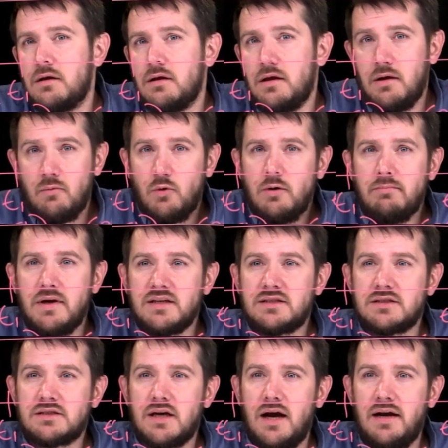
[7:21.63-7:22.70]
It would make
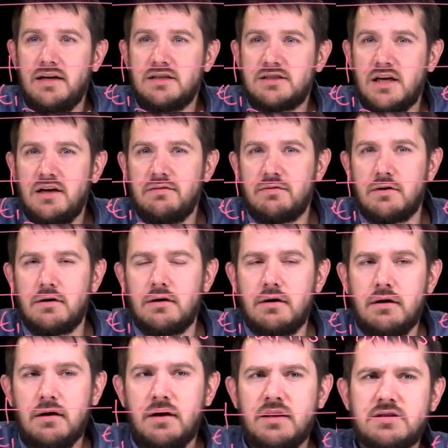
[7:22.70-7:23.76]
society safer.
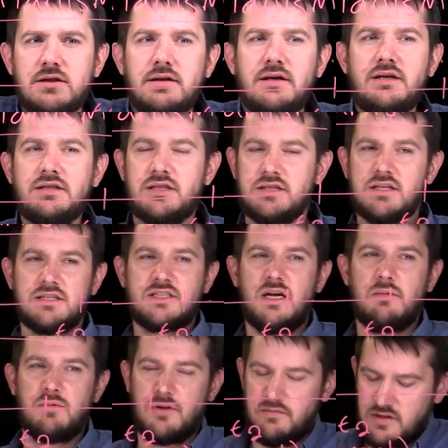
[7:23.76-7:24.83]
So the easiest
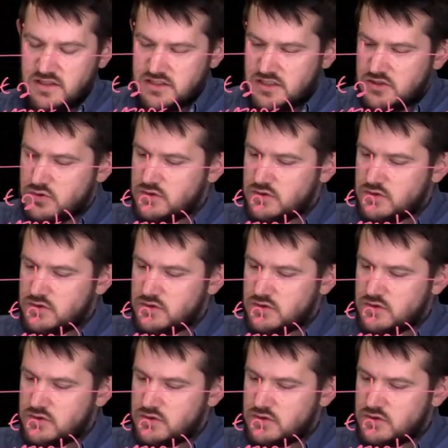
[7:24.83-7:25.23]
example of this is